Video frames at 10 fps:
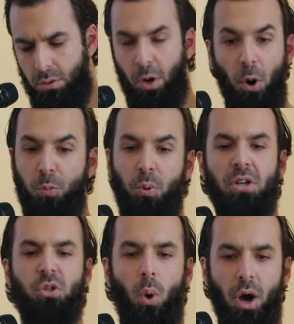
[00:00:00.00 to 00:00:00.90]
They're both put
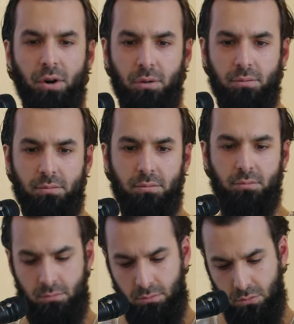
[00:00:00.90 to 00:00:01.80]
into water.
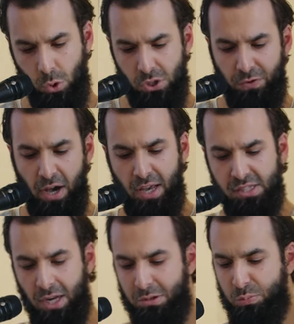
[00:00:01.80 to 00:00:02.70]
Yusuf
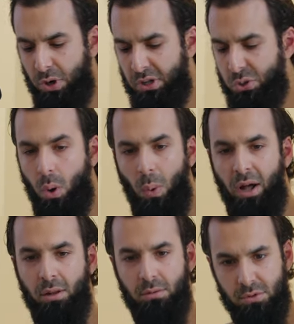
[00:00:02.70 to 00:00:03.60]
salam is put into a
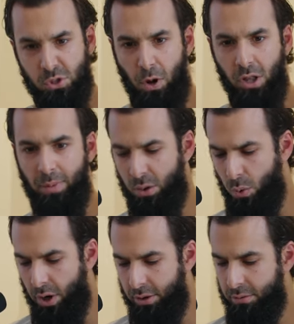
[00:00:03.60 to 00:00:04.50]
well, small amount of
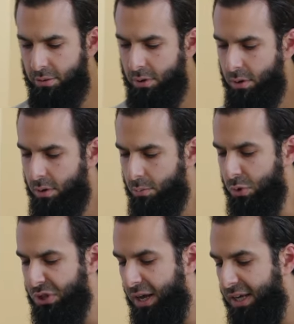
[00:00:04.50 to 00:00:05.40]
water.
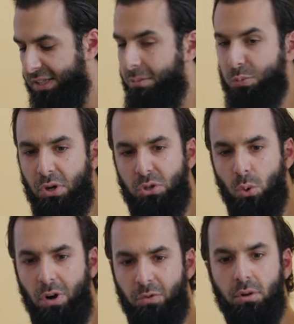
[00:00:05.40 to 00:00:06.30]
Musa salam is put into a
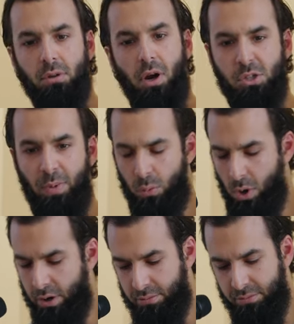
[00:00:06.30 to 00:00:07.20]
river, large amount of
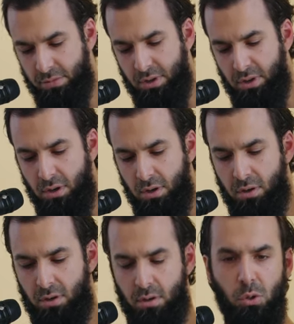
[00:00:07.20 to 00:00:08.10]
water.
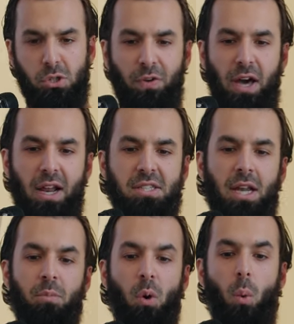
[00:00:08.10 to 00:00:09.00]
Yusuf
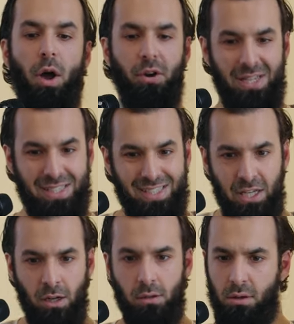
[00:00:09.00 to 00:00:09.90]
salam, the water is
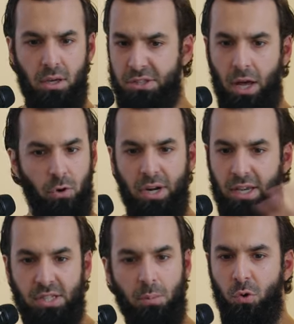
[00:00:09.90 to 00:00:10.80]
still. It's not running,
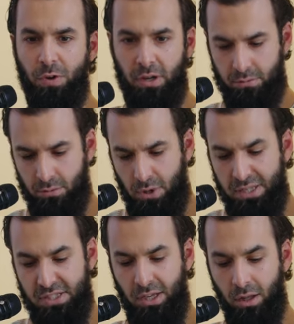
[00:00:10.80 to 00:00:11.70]
it's not moving.
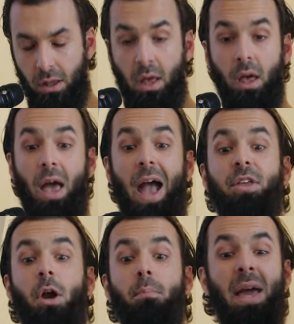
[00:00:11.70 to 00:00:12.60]
It's still. And
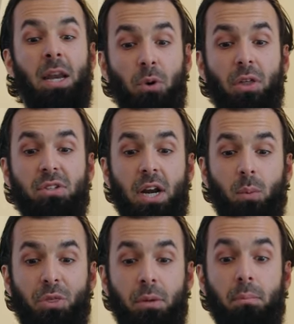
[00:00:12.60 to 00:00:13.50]
there are many brothers that are
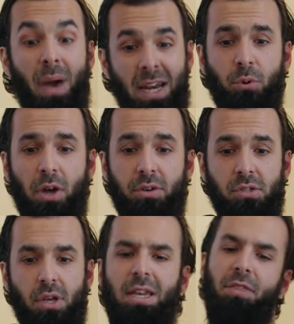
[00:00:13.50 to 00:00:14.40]
with him, many
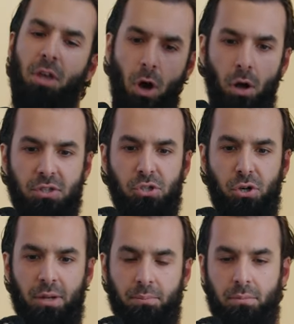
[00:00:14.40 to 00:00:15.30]
brothers, and yet they all
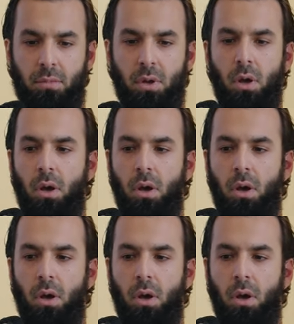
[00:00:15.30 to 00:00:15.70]
desert him